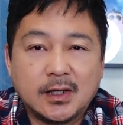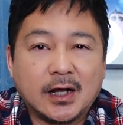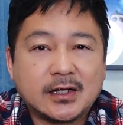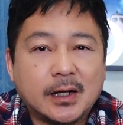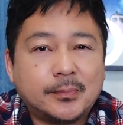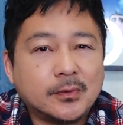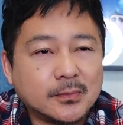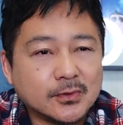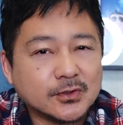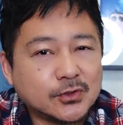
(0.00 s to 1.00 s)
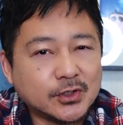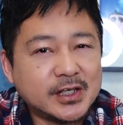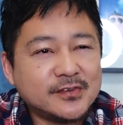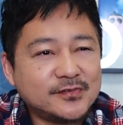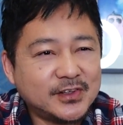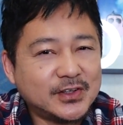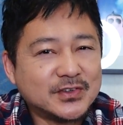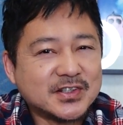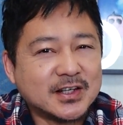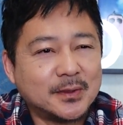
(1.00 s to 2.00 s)
A couple more cooking
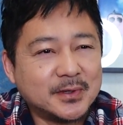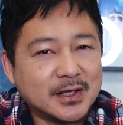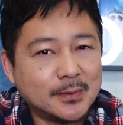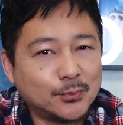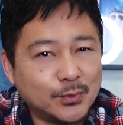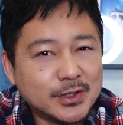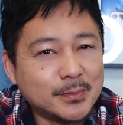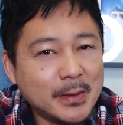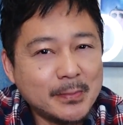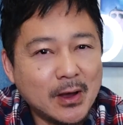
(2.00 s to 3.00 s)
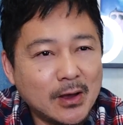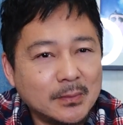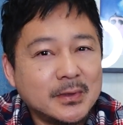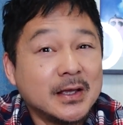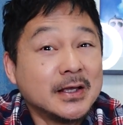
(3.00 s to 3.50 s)
videos coming up with my mom,